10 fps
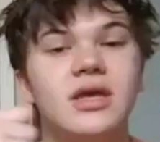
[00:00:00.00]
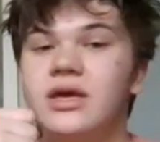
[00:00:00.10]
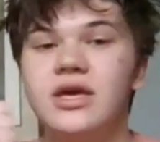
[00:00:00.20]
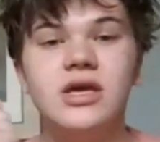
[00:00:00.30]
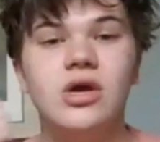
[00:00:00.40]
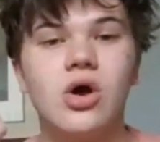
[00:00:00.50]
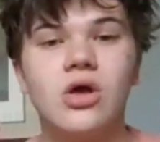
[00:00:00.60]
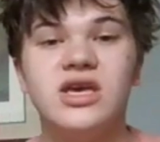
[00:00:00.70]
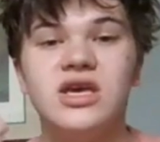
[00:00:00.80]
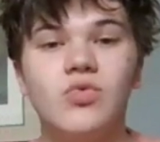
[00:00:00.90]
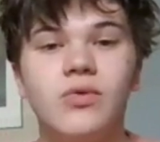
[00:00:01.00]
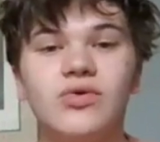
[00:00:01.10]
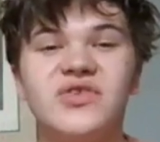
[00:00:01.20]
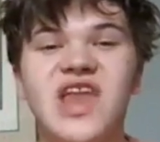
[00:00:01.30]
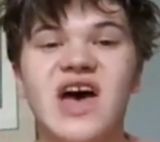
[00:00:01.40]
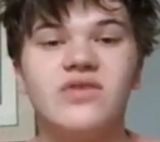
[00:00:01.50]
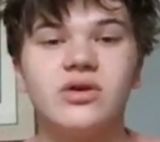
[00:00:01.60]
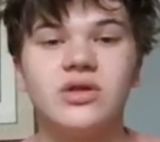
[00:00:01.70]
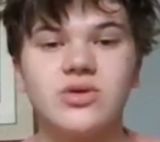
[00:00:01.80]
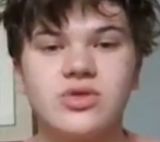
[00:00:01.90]
He he will
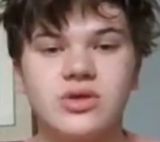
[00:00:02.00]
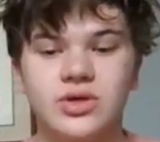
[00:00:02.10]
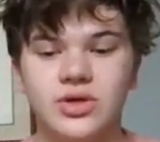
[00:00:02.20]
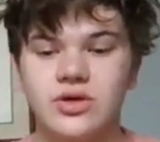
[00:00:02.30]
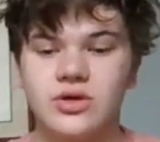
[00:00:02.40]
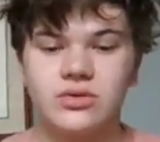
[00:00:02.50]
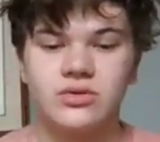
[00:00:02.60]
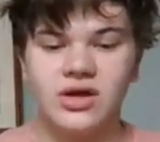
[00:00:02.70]
never listen to you.